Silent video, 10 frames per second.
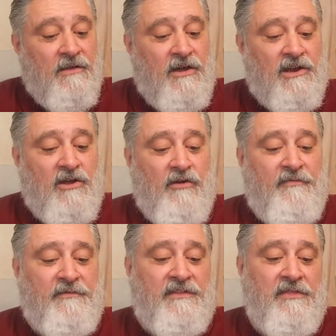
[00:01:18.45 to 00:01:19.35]
Codigo
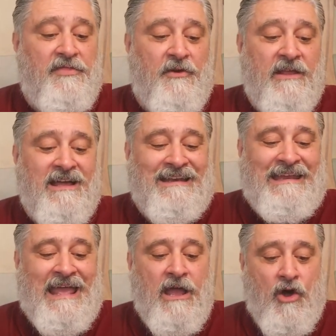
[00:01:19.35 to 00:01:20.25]
1530
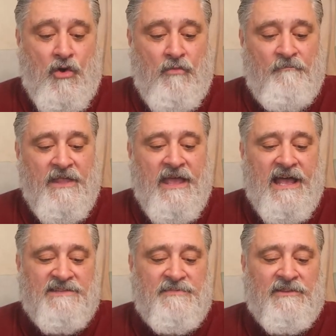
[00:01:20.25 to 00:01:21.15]
Añejo
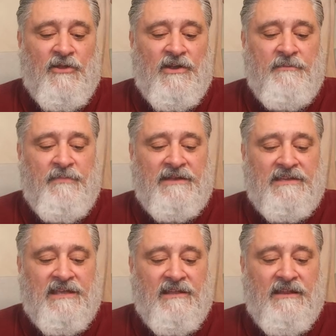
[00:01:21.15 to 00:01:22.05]
has been lauded by
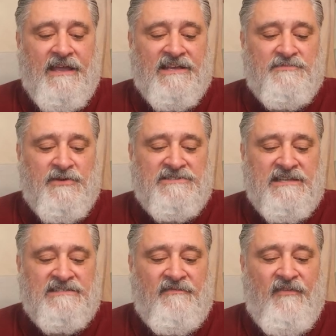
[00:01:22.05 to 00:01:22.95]
tequila experts
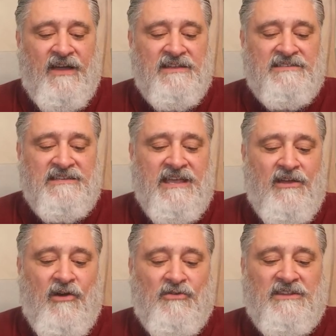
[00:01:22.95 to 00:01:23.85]
as the finest
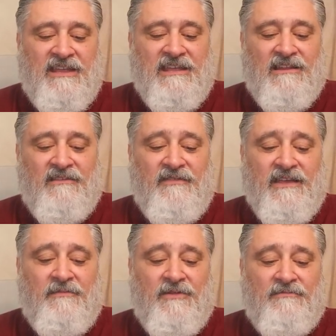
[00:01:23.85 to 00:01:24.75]
Añejo tequila
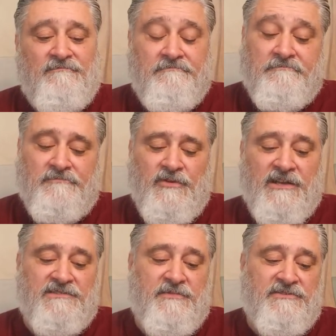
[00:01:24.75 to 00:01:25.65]
available. Hmm, what
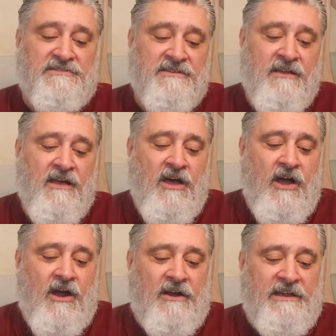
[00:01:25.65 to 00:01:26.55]
experts?
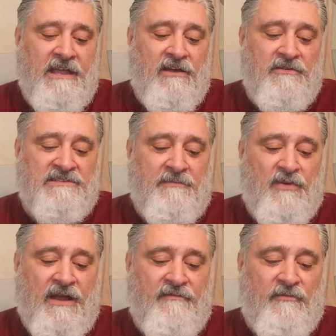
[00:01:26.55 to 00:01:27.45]
Our Añejo is a
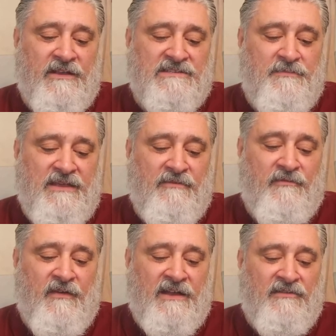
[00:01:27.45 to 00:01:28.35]
private recipe
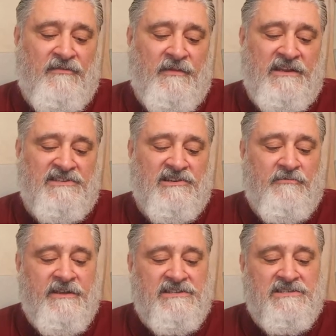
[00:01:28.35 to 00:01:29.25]
refined over many
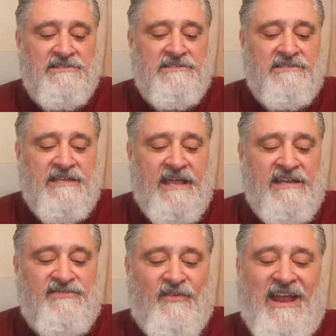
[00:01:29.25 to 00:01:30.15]
generations,
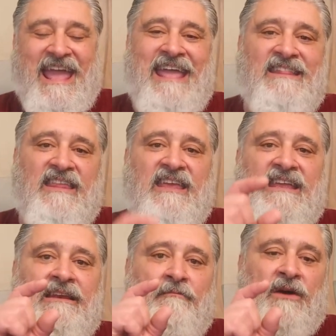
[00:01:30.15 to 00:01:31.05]
aged for
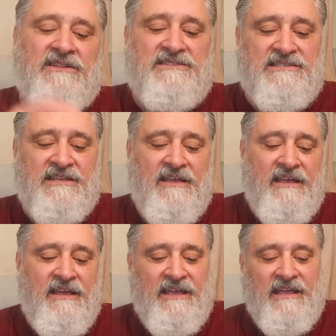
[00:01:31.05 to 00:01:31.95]
18 months
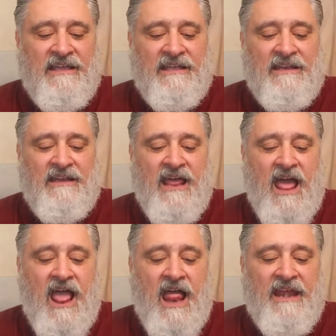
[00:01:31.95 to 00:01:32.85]
in
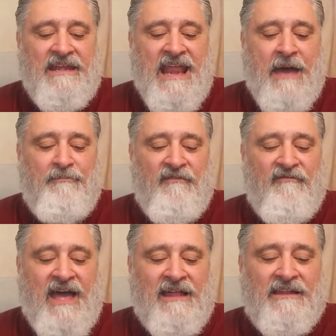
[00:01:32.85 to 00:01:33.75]
Napa
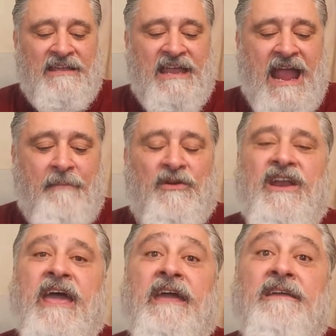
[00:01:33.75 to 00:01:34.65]
Valley
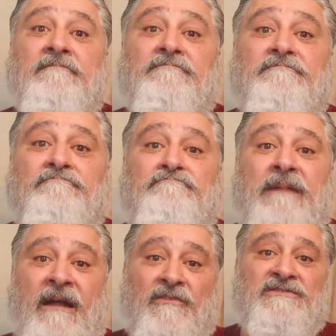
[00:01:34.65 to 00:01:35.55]
Cabernet
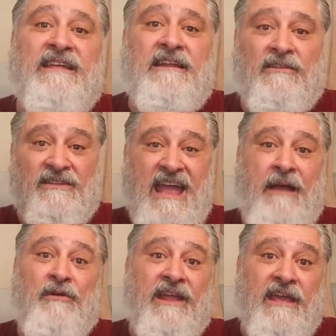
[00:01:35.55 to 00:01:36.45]
barrels that held
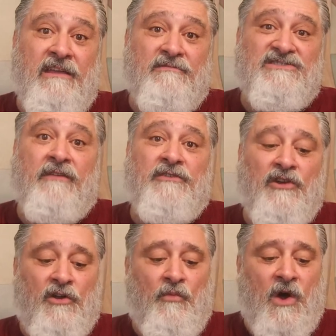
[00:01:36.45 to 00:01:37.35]
Cabernet
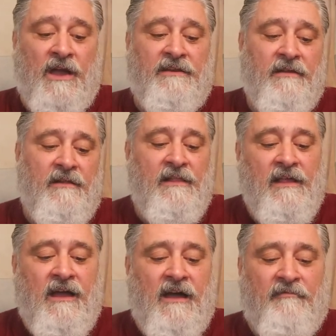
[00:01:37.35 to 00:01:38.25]
Sauvignon wine,
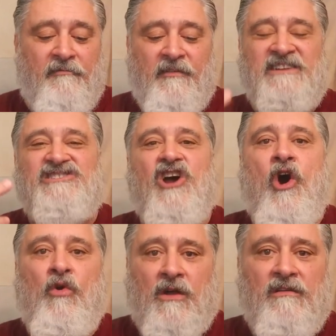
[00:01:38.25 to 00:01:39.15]
uh, French
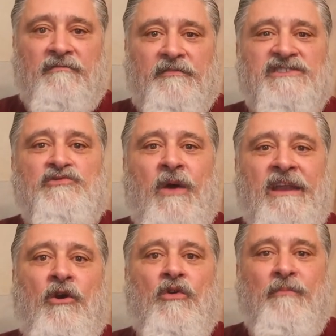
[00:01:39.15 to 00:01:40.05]
oak, French
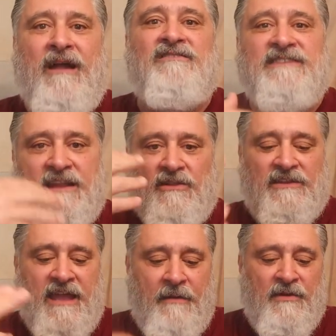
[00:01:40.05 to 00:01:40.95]
white oak barrels that
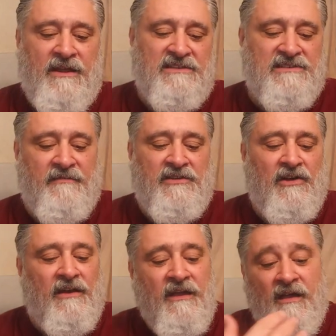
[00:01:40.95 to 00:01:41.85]
held Cabernet
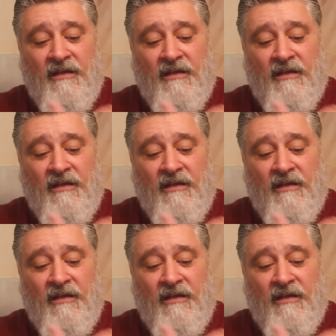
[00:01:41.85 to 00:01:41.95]
Sauvignon,